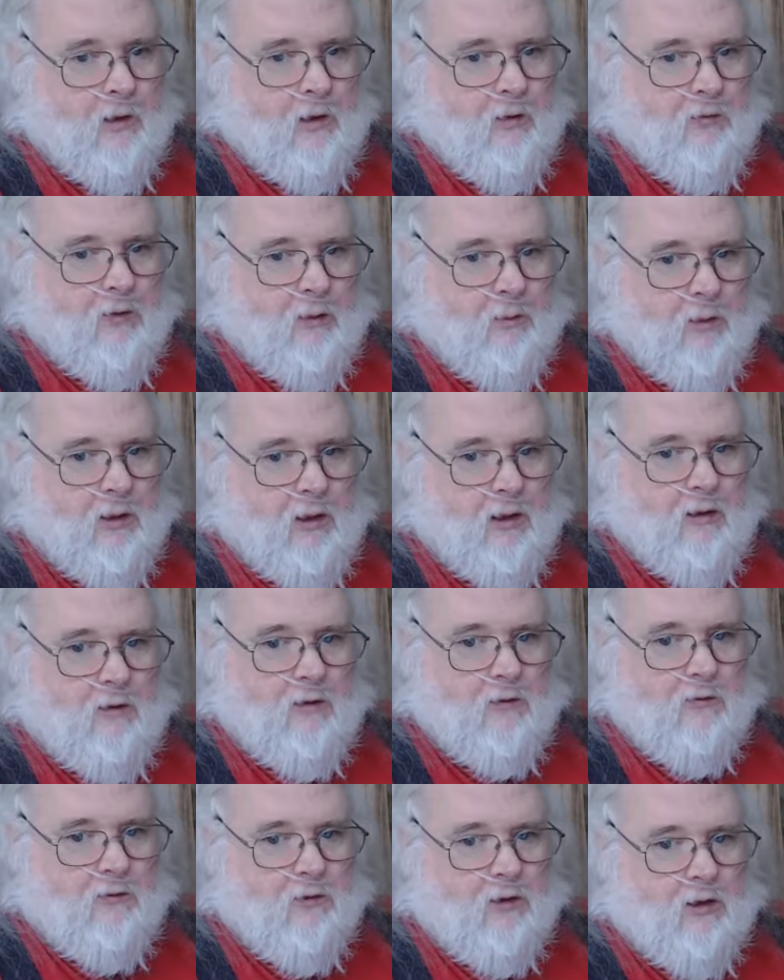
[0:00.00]
If I'm getting
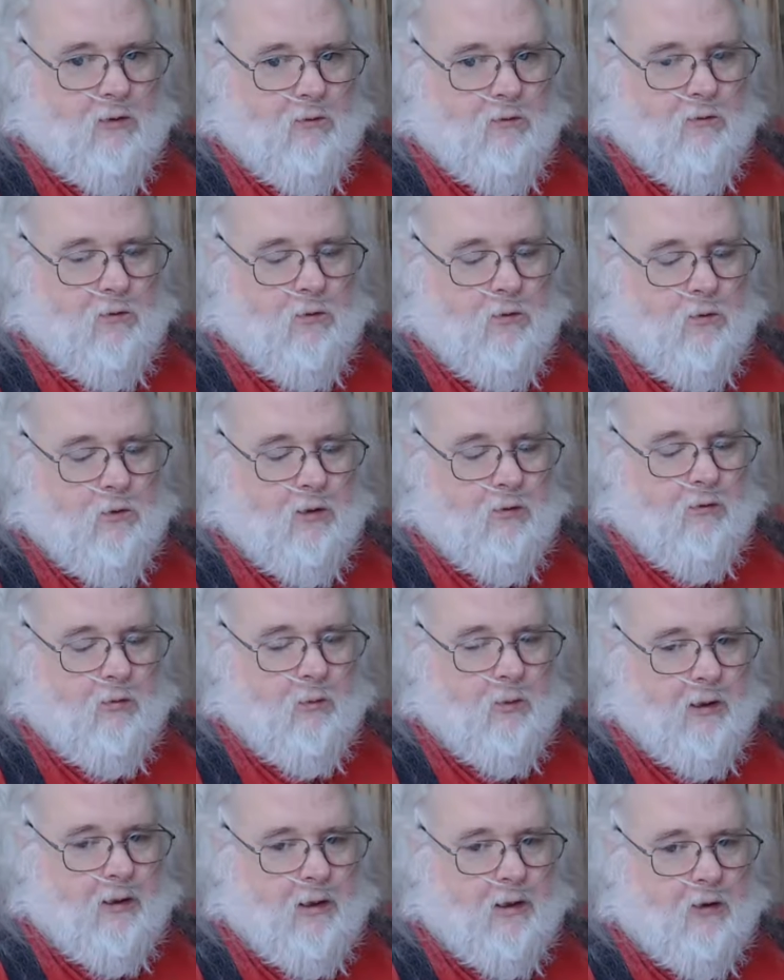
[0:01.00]
the same food
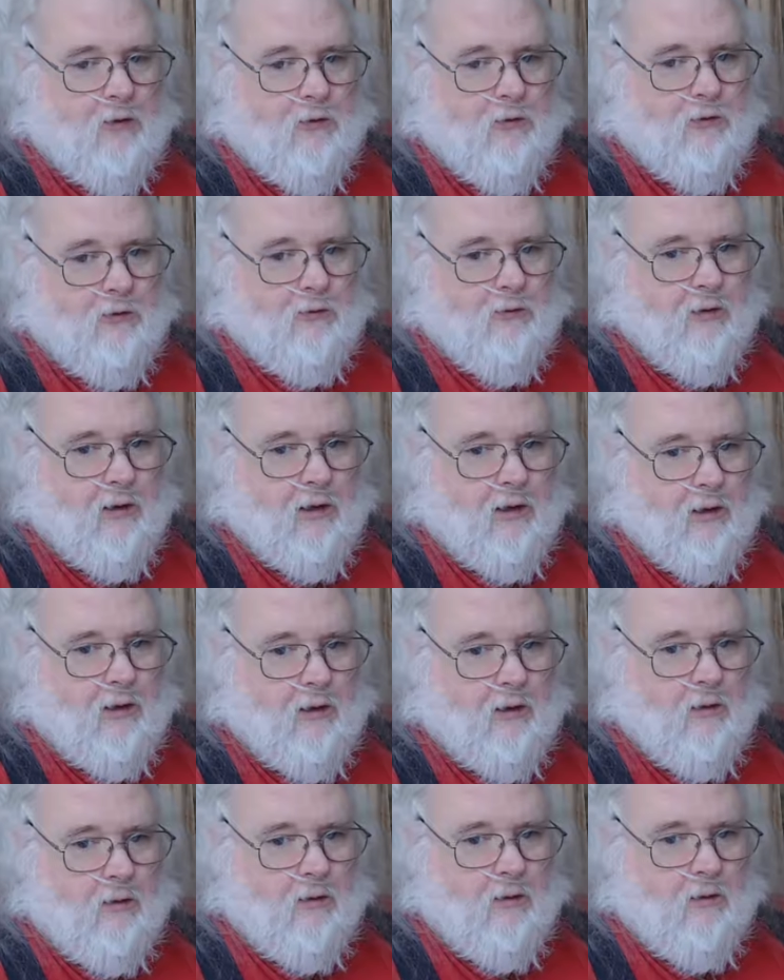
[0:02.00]
everybody else is
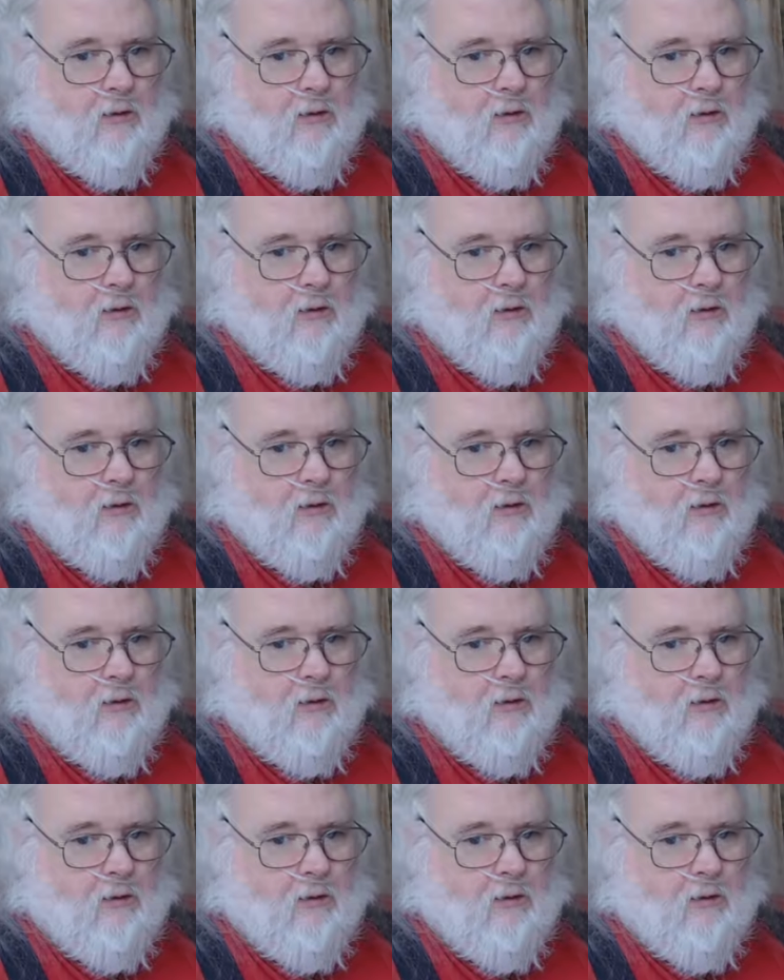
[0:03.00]
getting,